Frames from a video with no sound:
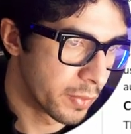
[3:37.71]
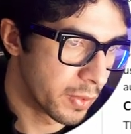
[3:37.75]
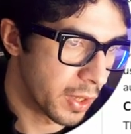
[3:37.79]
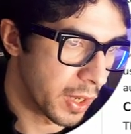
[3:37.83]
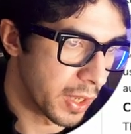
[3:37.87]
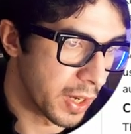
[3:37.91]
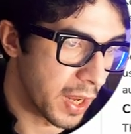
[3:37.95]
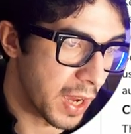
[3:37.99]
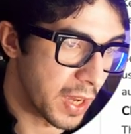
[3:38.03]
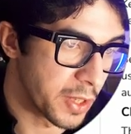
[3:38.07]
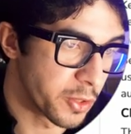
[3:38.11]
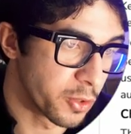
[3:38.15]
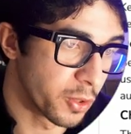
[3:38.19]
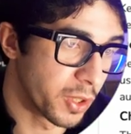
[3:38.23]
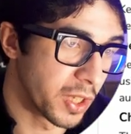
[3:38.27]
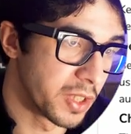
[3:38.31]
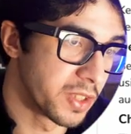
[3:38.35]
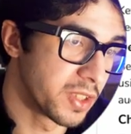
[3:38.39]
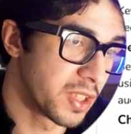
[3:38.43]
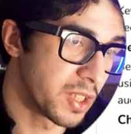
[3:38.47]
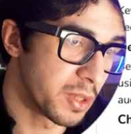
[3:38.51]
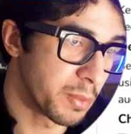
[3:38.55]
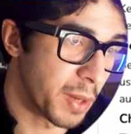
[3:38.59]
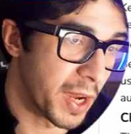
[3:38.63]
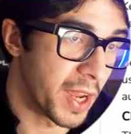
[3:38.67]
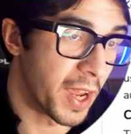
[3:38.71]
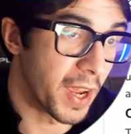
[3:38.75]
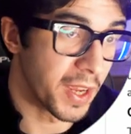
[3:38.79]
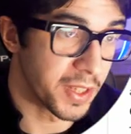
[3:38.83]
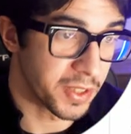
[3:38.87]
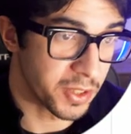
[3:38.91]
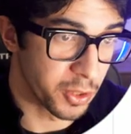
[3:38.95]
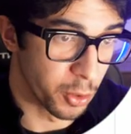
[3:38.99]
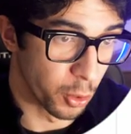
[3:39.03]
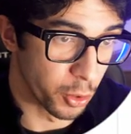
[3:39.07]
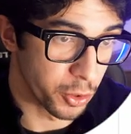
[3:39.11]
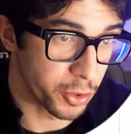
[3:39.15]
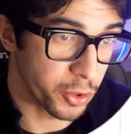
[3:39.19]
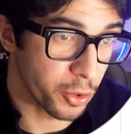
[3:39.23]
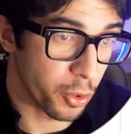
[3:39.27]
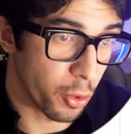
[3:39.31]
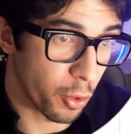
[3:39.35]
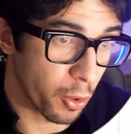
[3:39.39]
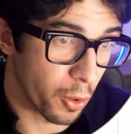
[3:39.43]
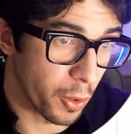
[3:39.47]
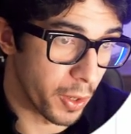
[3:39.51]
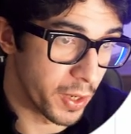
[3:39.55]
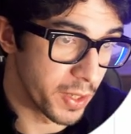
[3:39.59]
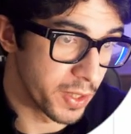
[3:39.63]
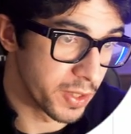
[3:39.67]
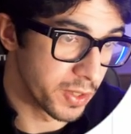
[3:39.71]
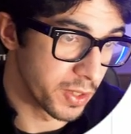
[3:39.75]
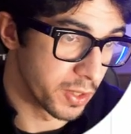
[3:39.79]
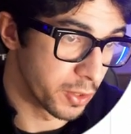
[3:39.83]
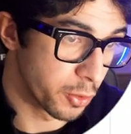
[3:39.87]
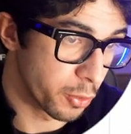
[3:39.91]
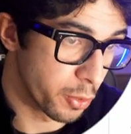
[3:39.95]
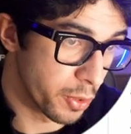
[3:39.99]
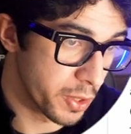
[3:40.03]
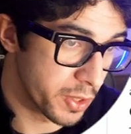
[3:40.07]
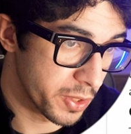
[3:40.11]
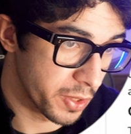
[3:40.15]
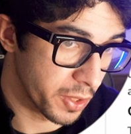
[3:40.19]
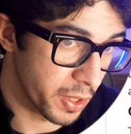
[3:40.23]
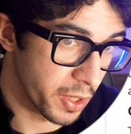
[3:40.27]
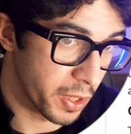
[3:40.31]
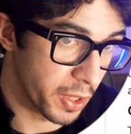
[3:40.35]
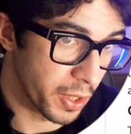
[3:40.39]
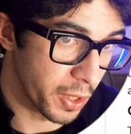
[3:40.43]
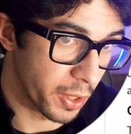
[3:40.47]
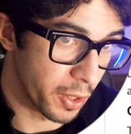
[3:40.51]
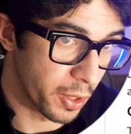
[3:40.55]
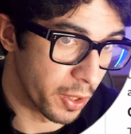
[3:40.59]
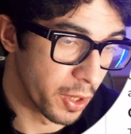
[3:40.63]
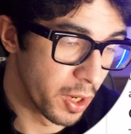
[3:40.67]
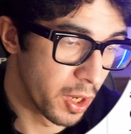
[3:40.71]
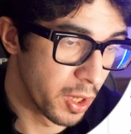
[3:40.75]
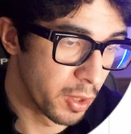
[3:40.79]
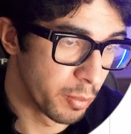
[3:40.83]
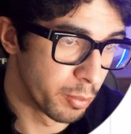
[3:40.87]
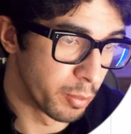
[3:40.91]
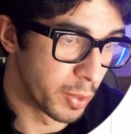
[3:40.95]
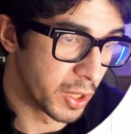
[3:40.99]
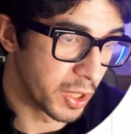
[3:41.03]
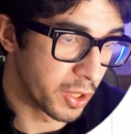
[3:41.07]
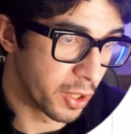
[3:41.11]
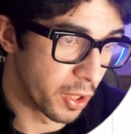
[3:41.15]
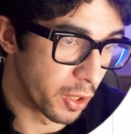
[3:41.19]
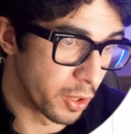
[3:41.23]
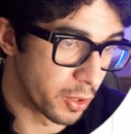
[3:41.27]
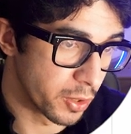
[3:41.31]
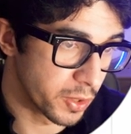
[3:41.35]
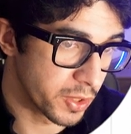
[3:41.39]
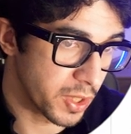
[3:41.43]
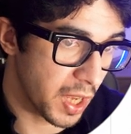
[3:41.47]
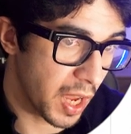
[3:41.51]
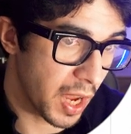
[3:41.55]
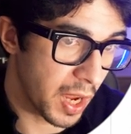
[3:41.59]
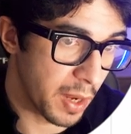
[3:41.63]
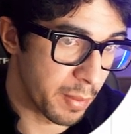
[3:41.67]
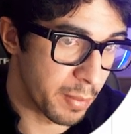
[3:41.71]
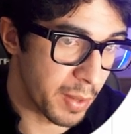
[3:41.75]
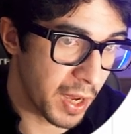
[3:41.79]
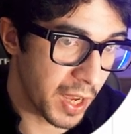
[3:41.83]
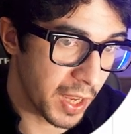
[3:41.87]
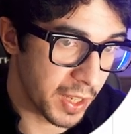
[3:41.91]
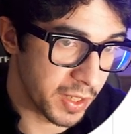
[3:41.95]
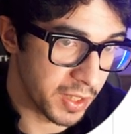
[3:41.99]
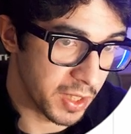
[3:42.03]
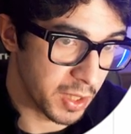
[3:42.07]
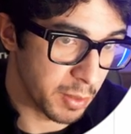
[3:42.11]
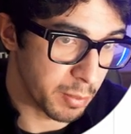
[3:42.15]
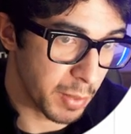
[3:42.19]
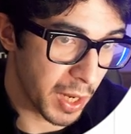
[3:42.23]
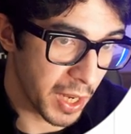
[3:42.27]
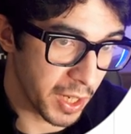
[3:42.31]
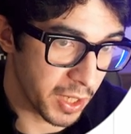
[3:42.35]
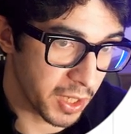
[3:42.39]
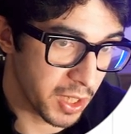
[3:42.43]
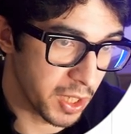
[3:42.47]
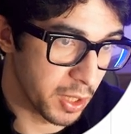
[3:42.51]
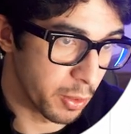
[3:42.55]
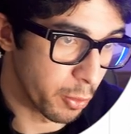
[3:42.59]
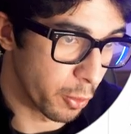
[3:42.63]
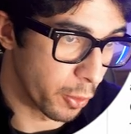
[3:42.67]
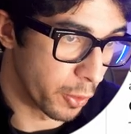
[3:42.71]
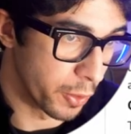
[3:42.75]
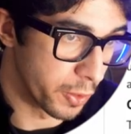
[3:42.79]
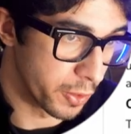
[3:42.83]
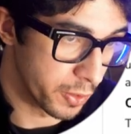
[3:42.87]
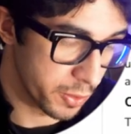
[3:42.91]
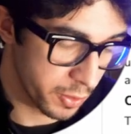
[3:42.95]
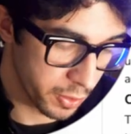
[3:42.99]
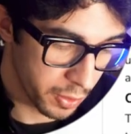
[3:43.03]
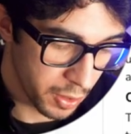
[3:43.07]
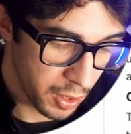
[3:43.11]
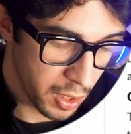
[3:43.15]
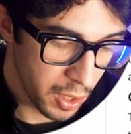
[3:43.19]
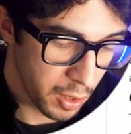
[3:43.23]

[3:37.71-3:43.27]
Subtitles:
And as you can see, my SEO score is increasing here because I'm adding my keywords.